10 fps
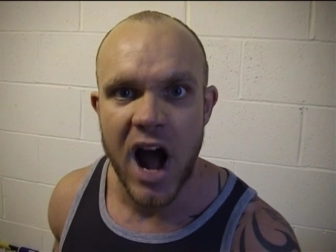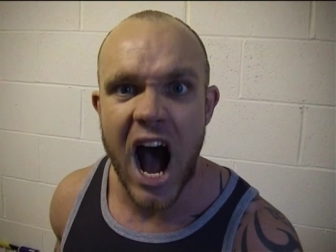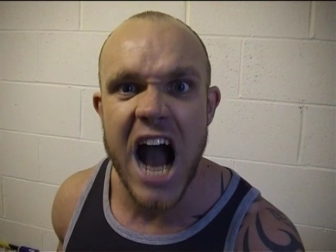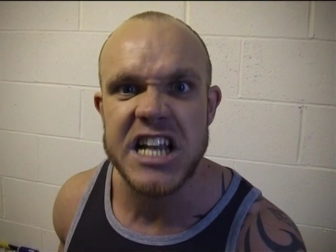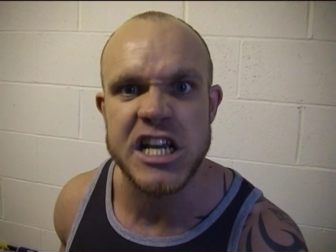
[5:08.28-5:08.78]

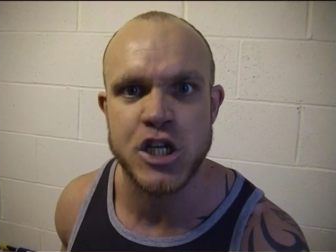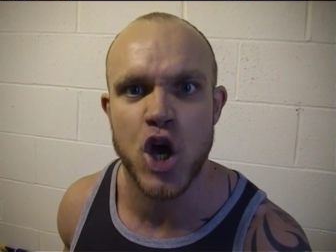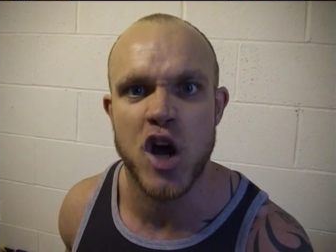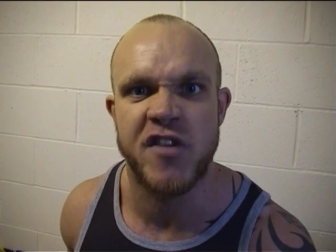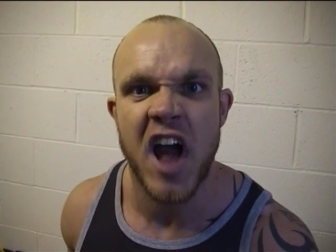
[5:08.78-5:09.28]
I
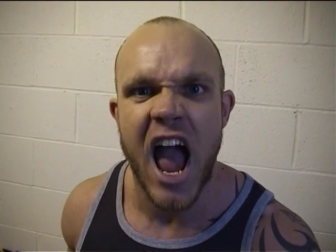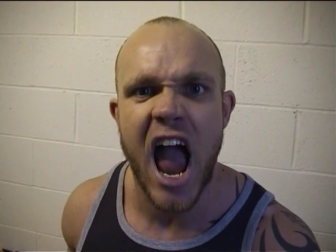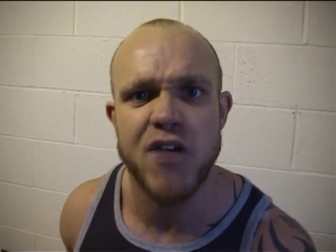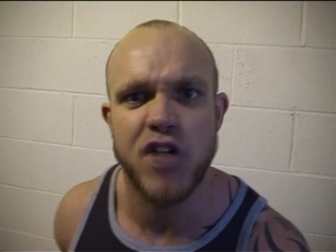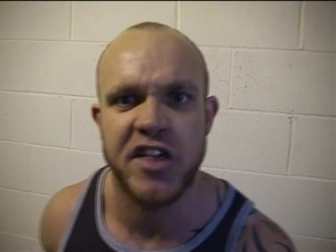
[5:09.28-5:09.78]
deserve
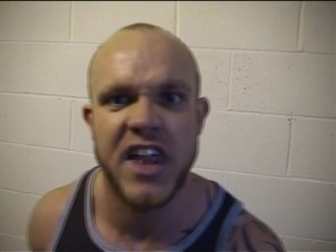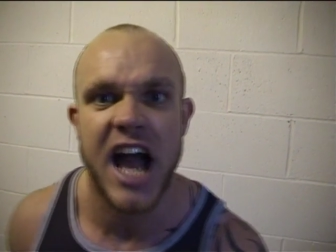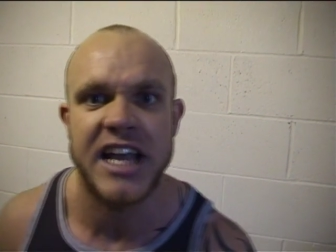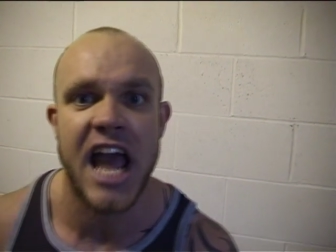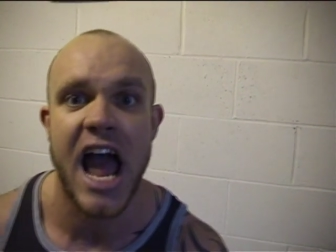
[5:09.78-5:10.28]
everything
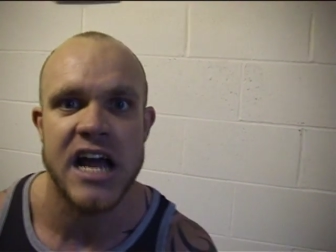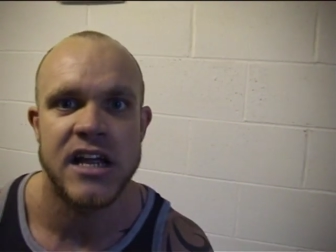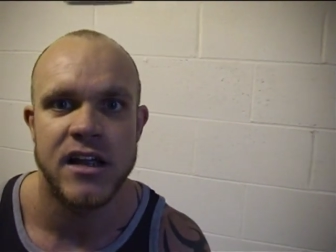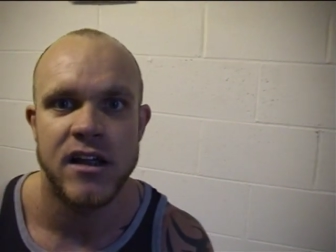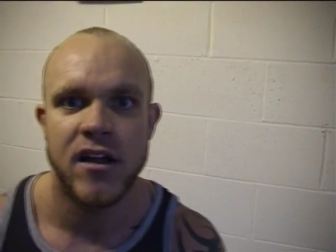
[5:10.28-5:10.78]
I get.
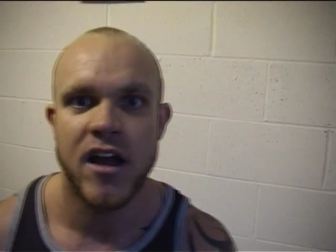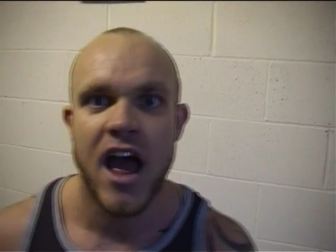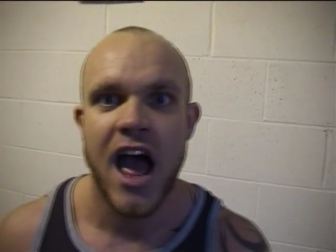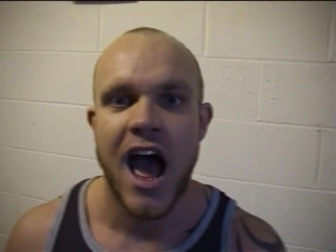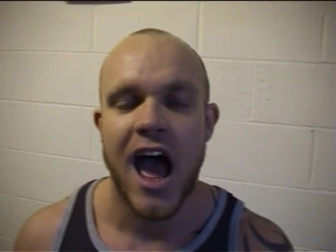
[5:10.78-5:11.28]

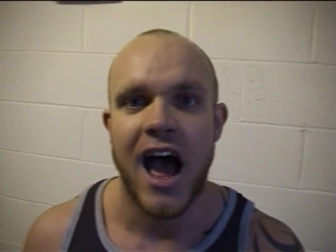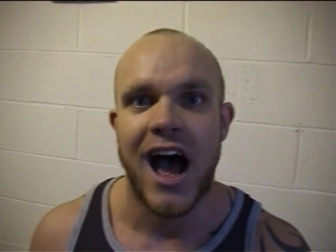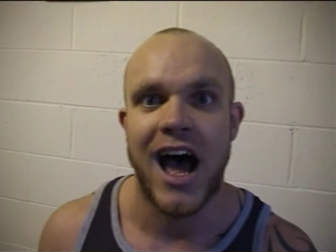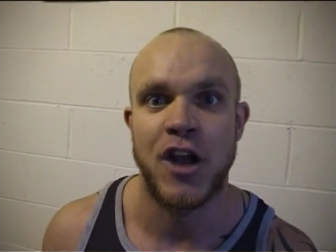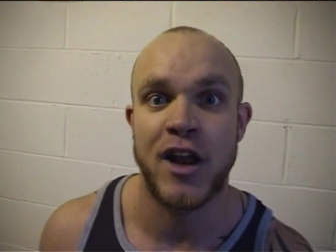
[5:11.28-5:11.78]

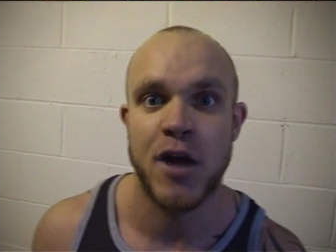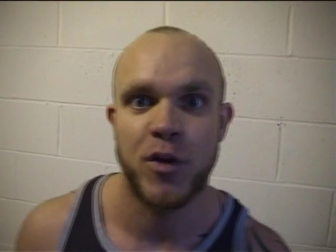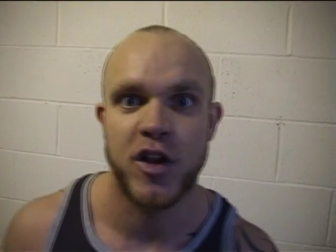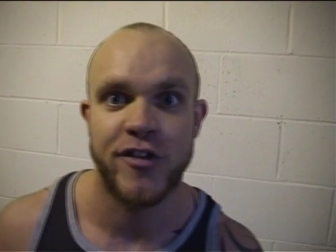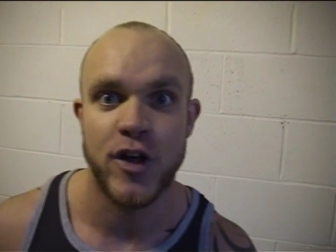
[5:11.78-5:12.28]
And on
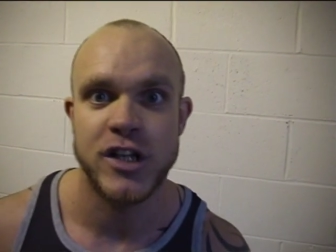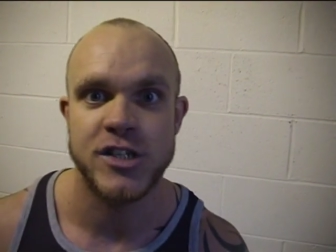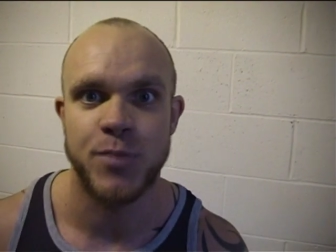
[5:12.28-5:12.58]
April the 3rd,